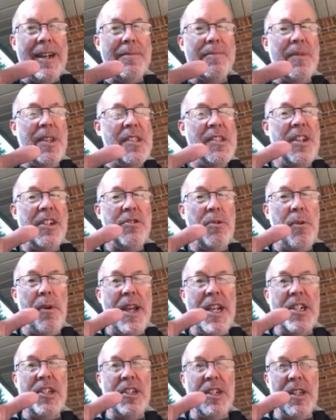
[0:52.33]

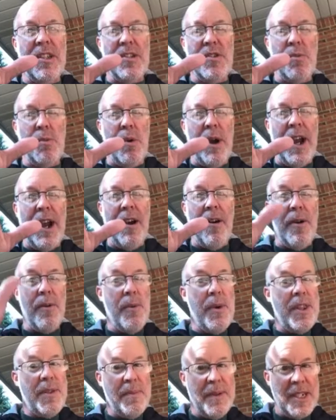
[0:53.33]
situations where
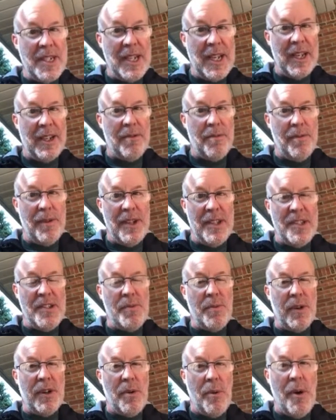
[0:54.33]
arithmetic
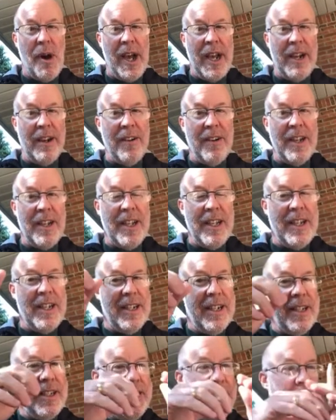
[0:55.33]
was required.
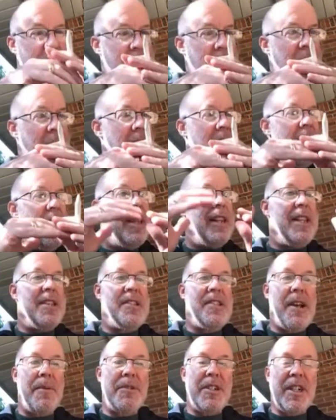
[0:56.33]
The
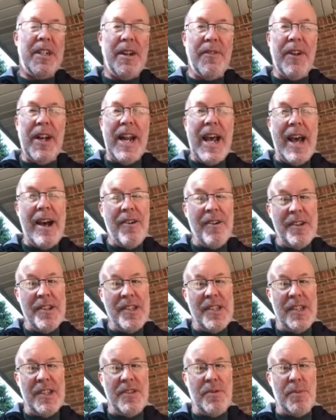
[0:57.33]
subject of
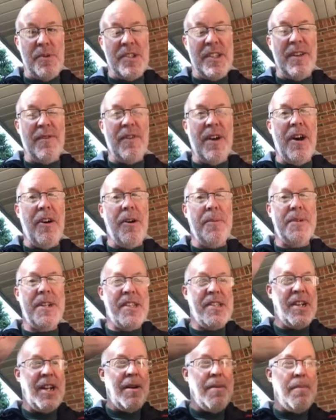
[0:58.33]
analysis was developed
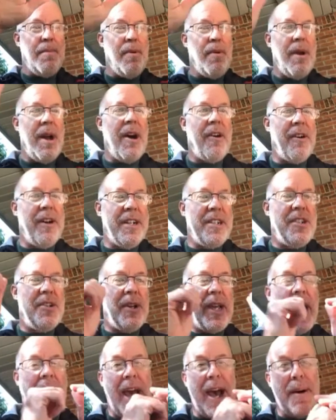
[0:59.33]
as an umbrella to
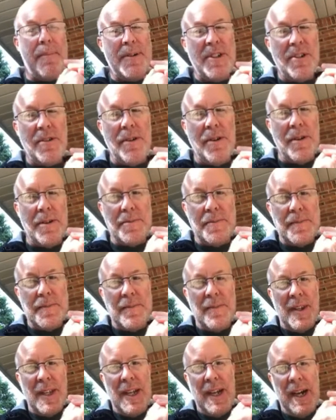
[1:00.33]
capture
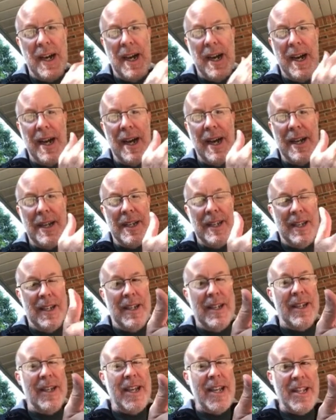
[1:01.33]

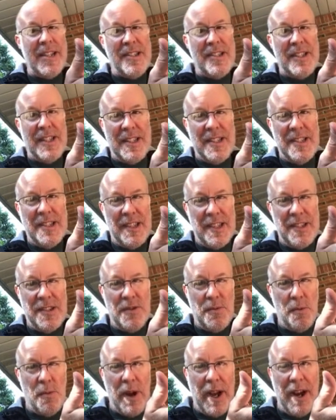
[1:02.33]

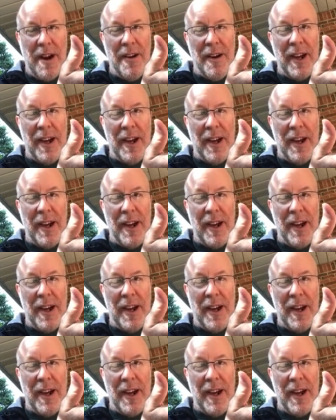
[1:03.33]
instances where